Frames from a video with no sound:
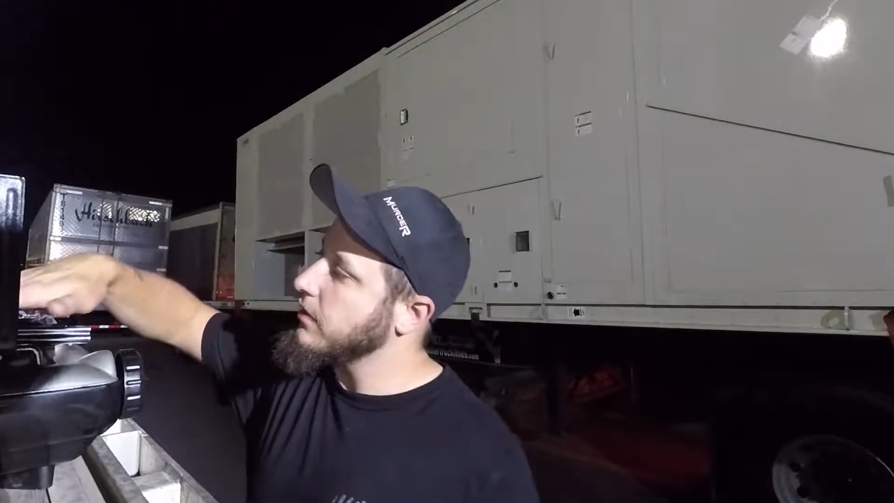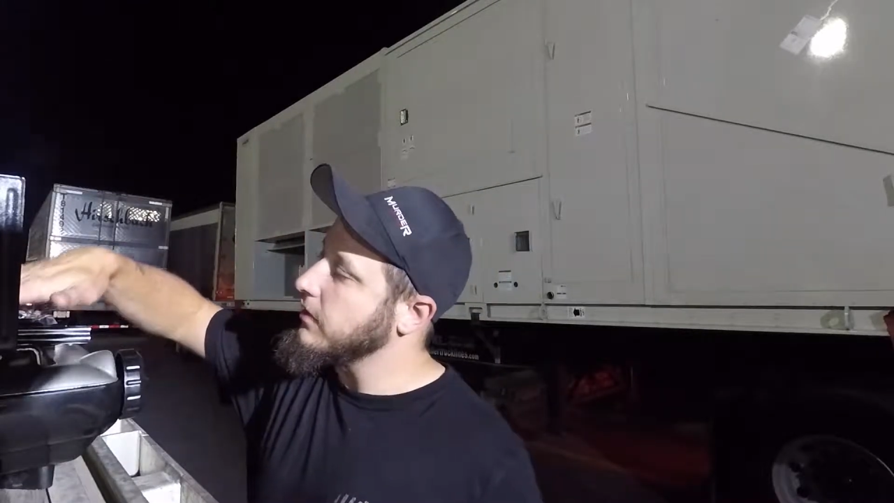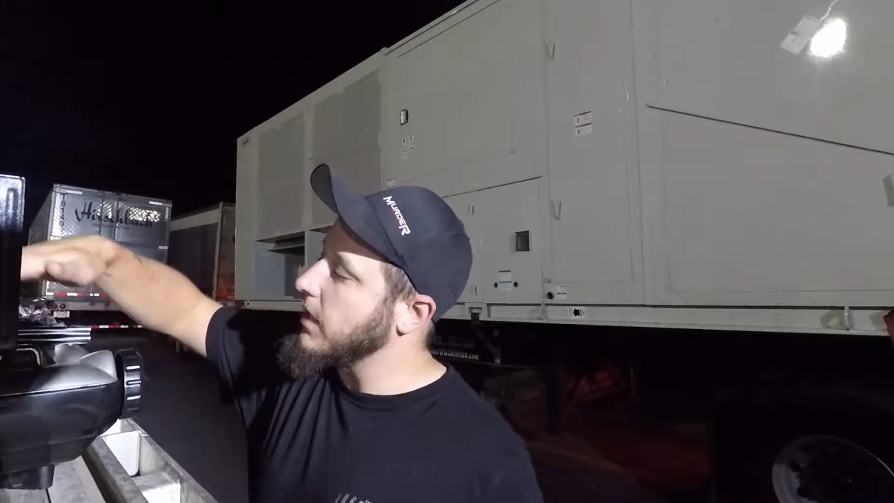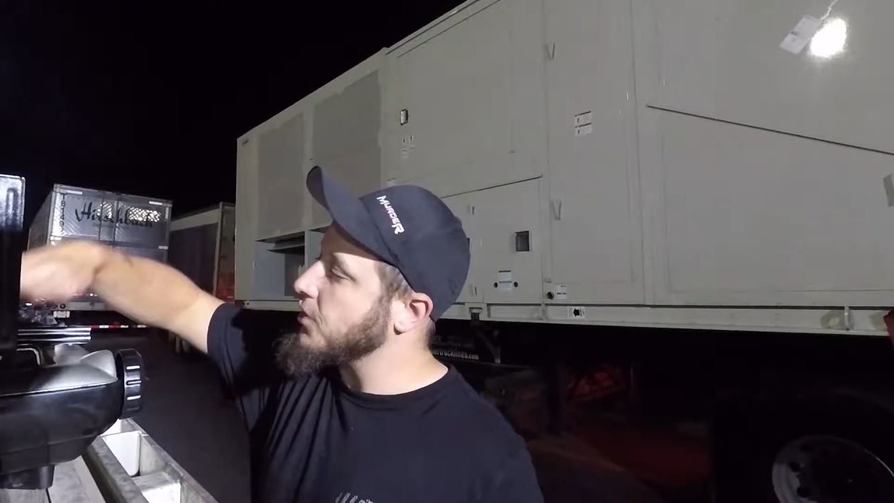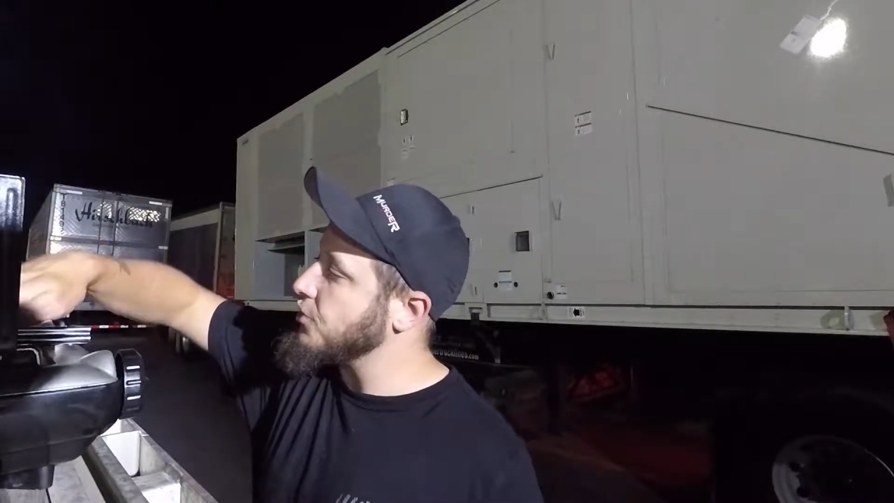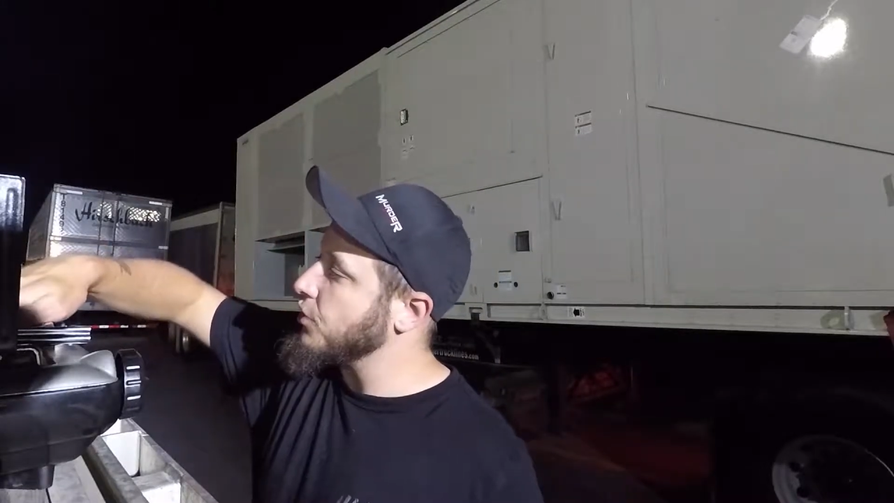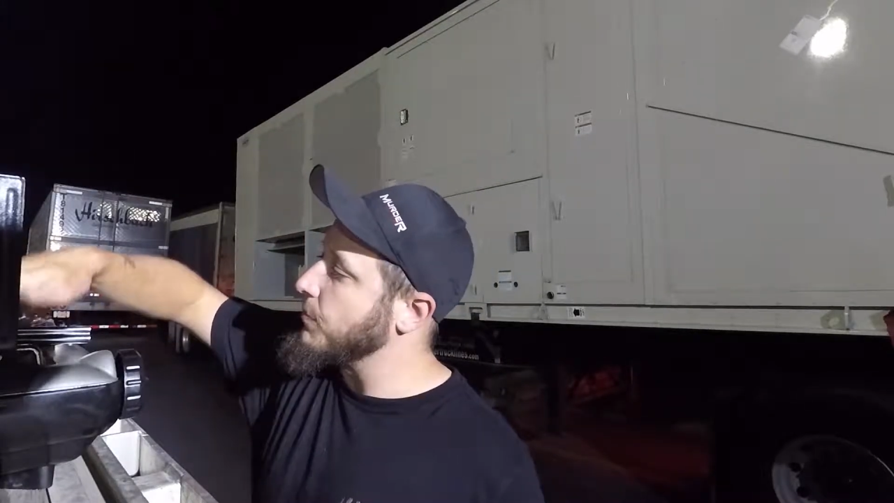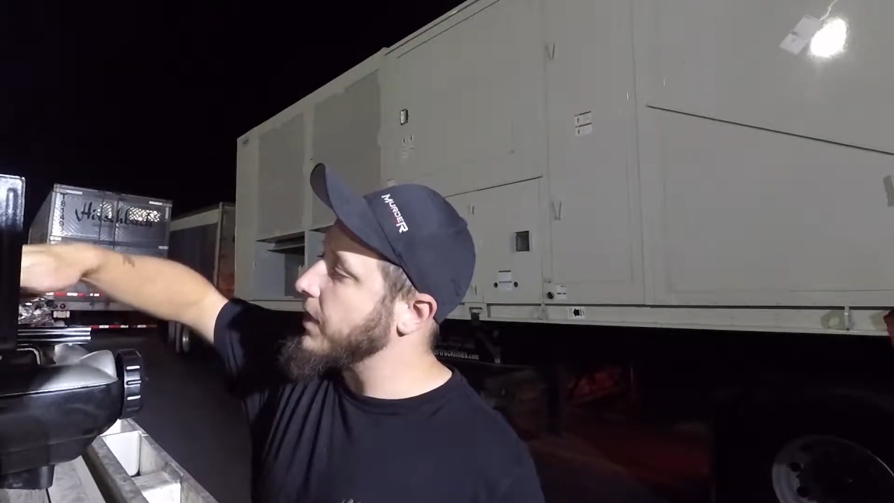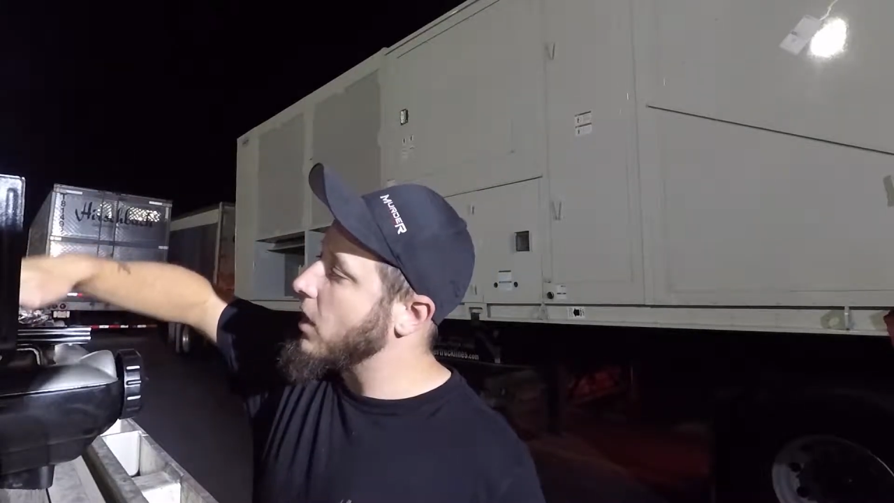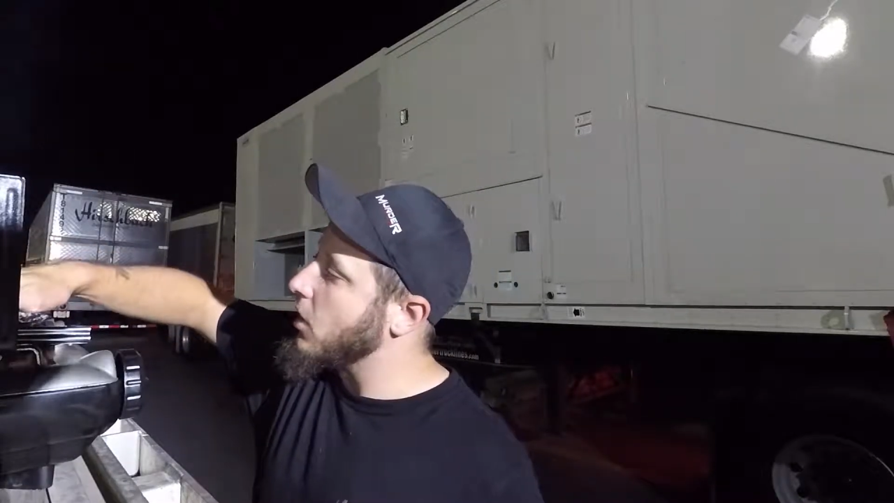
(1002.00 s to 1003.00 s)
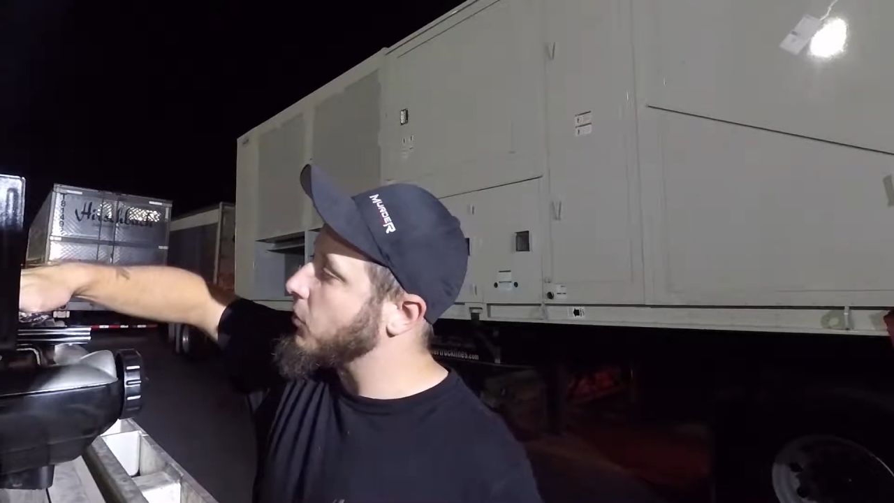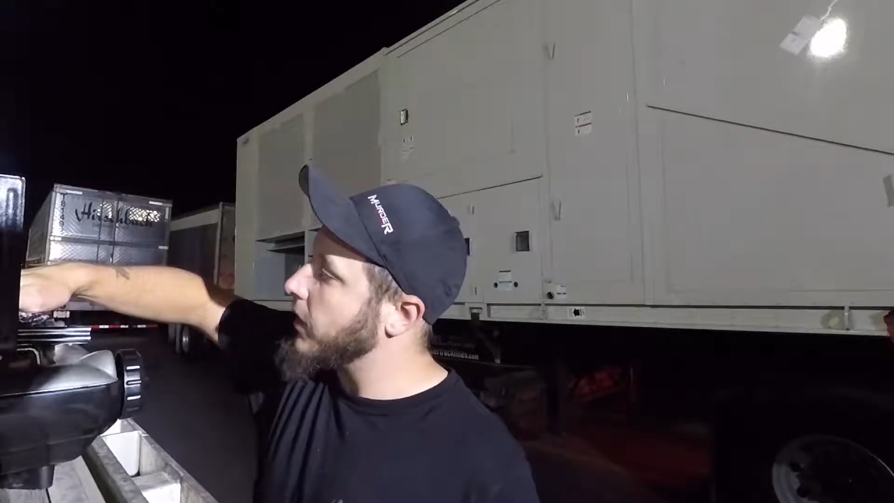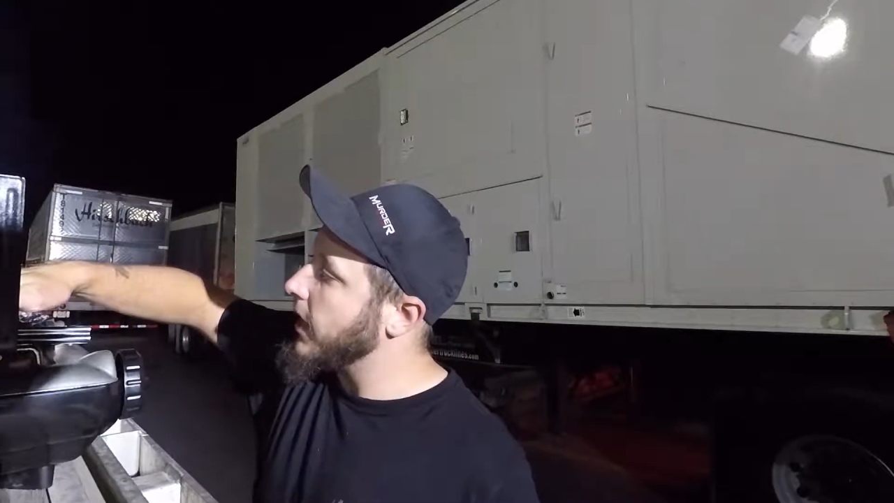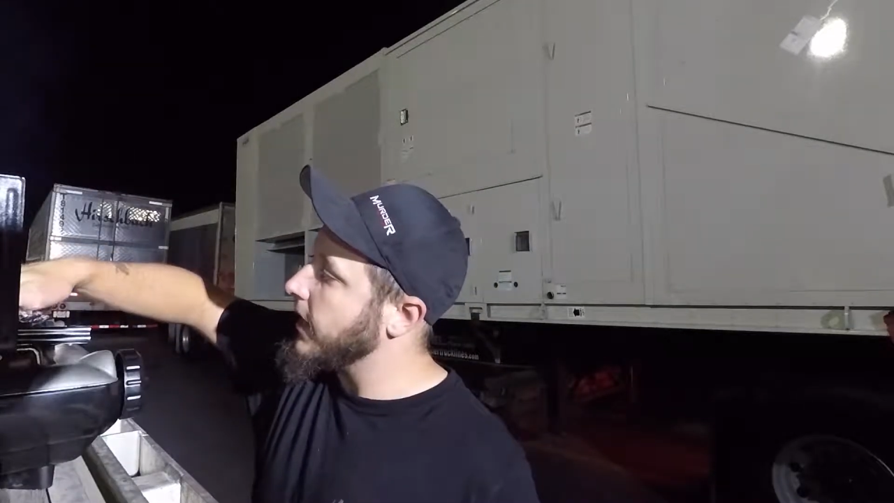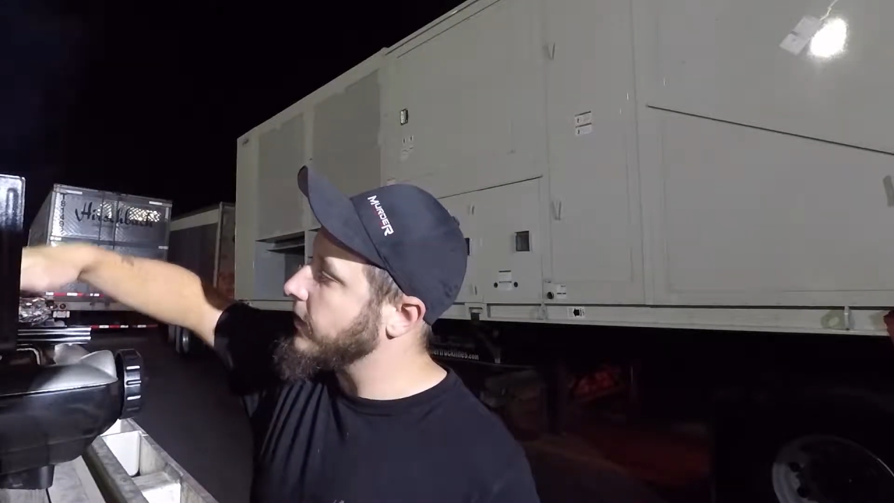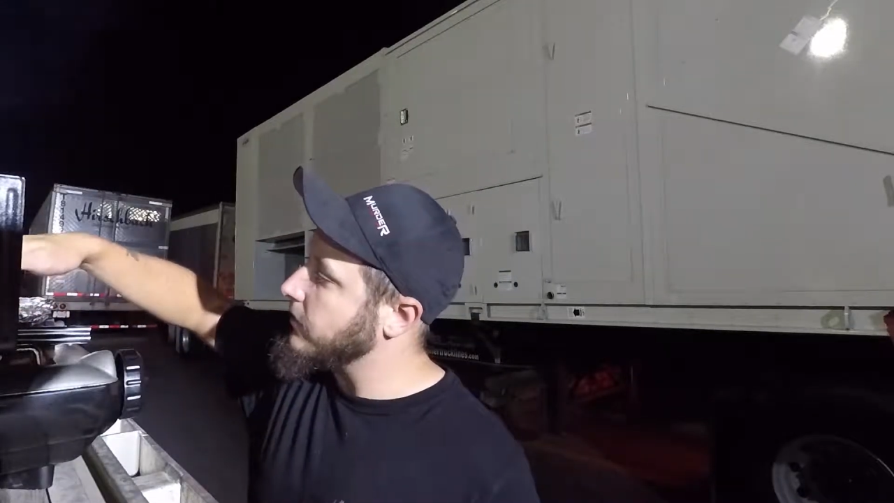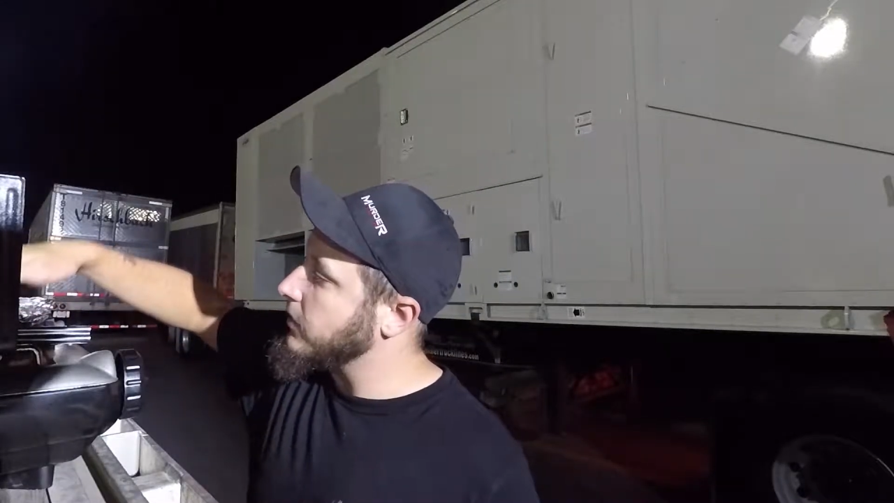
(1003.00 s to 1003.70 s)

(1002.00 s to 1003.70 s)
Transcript: They should be all right.